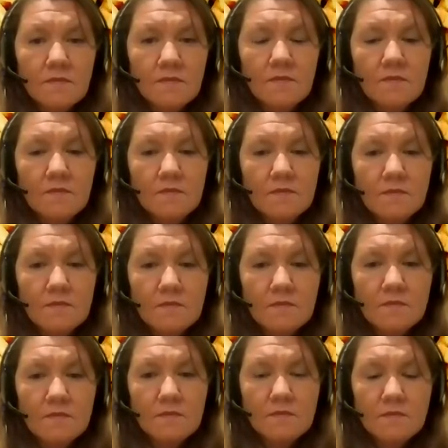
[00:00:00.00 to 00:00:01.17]

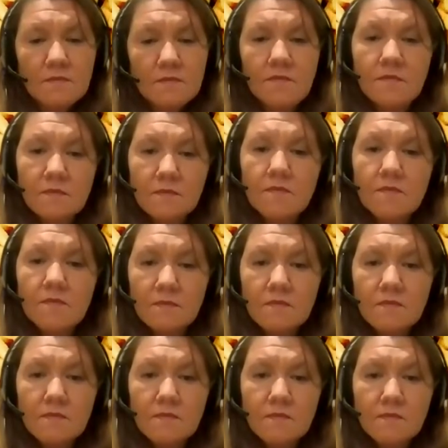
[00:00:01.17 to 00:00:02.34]

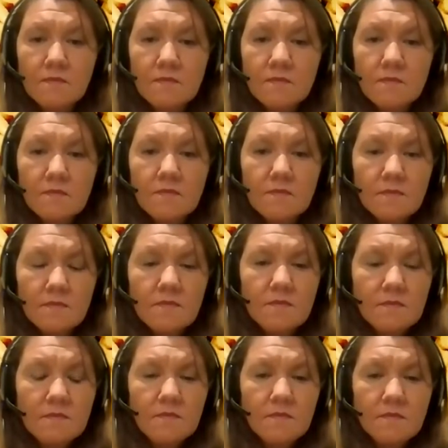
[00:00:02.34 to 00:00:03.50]

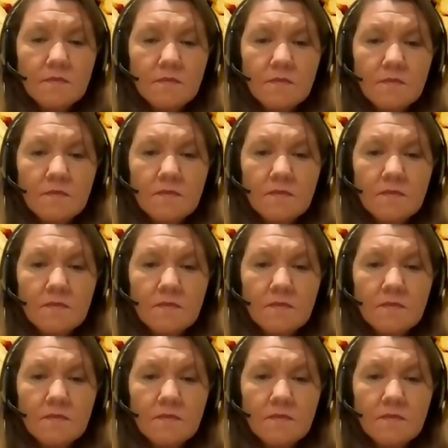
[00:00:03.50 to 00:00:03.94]
(silent)